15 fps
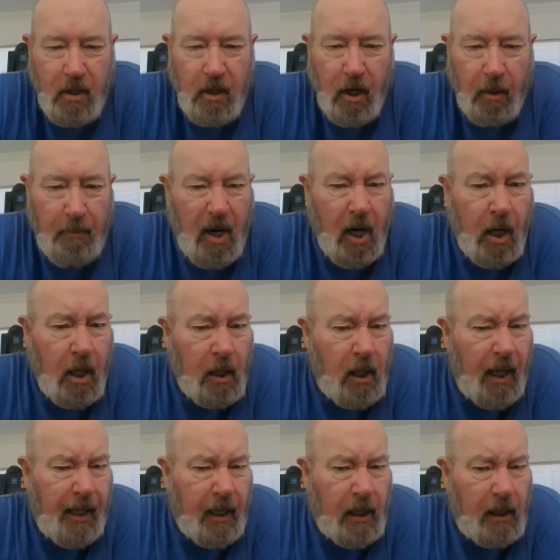among
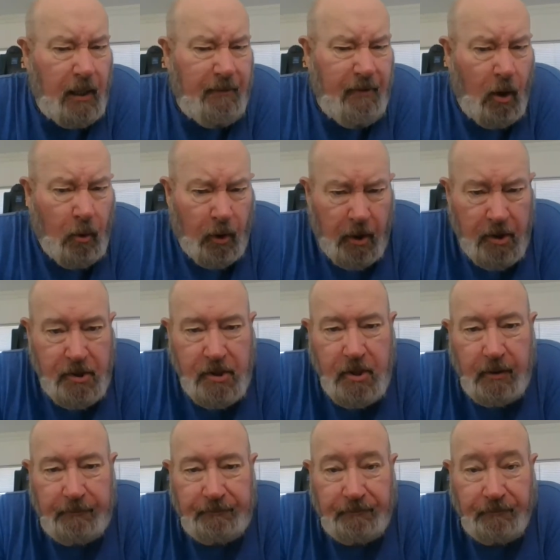likely voters,
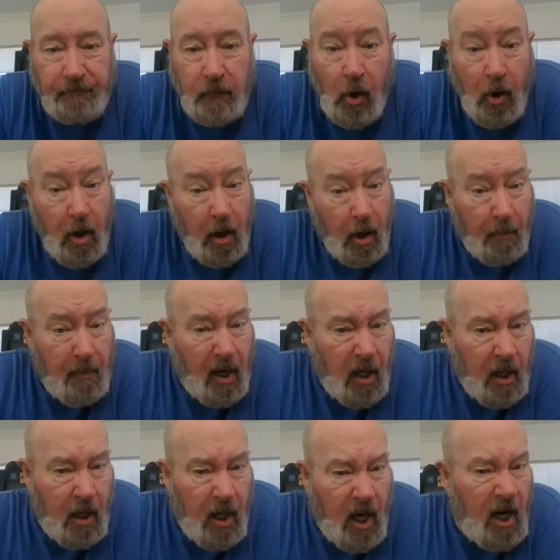
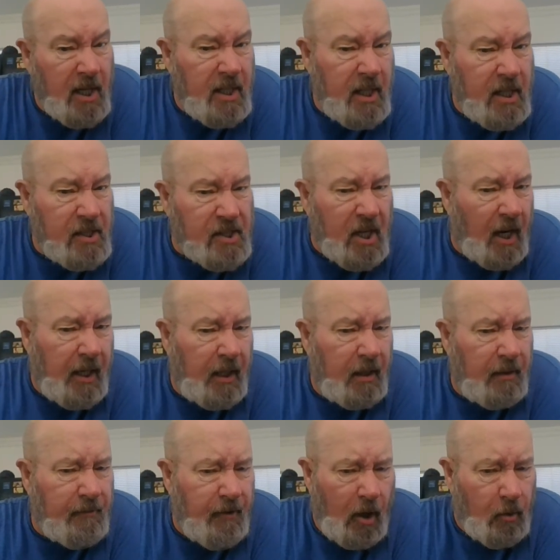among
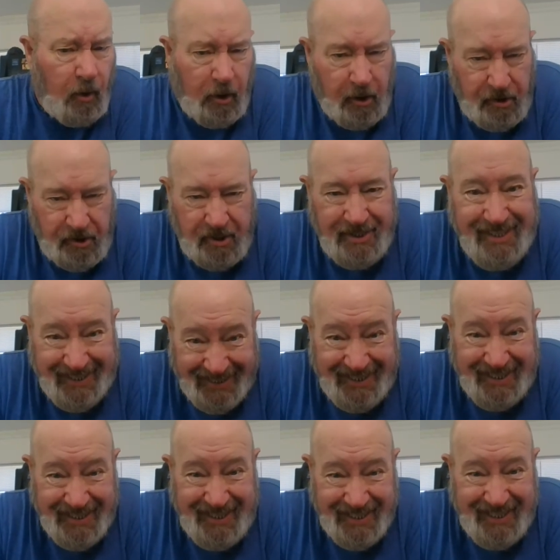undecided voters,
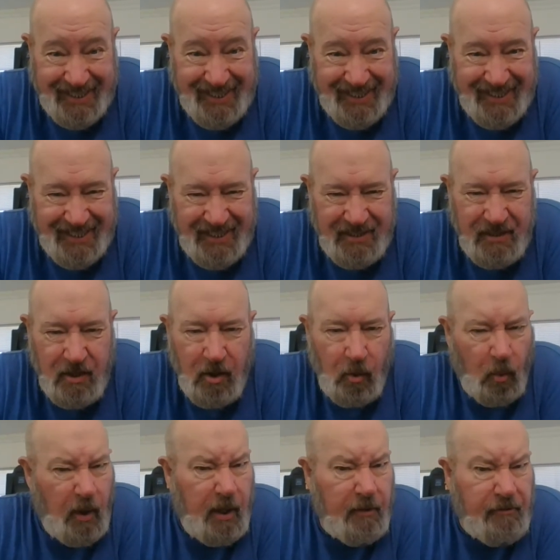
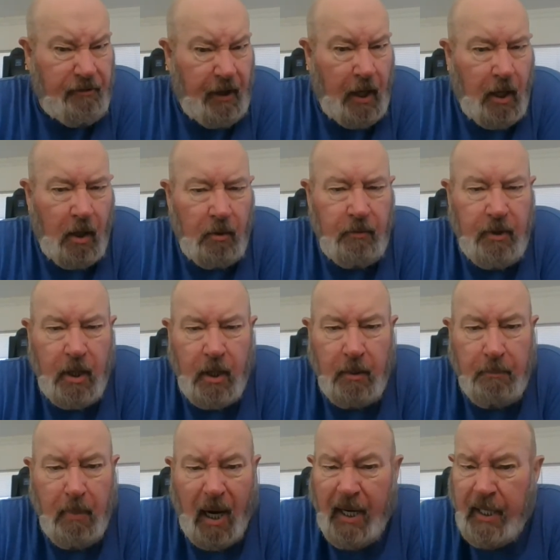we have found
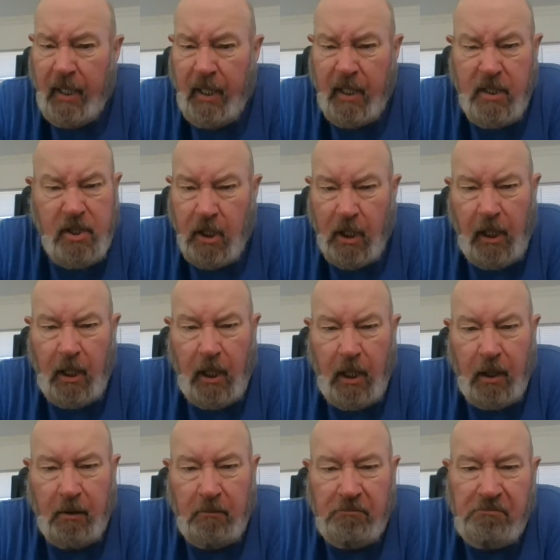that Biden is
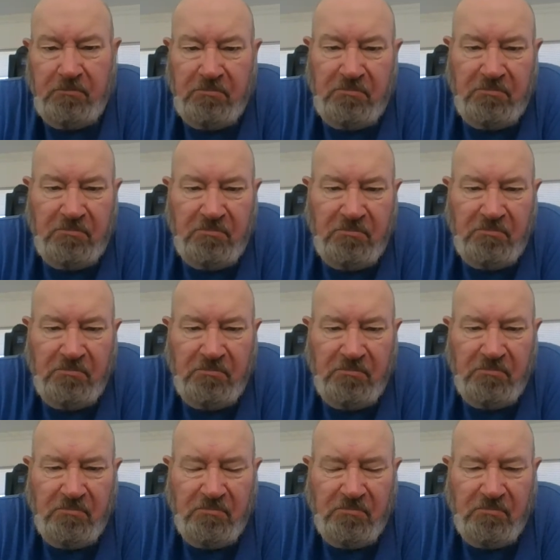leading
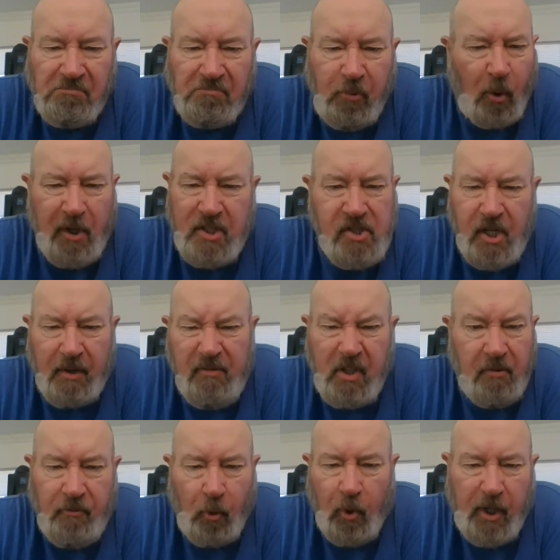
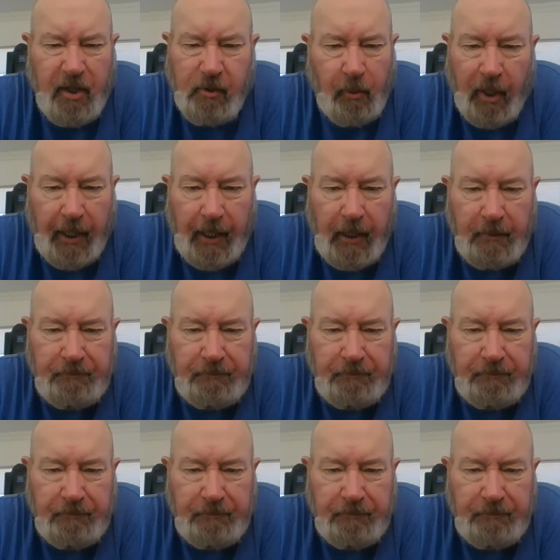47-43.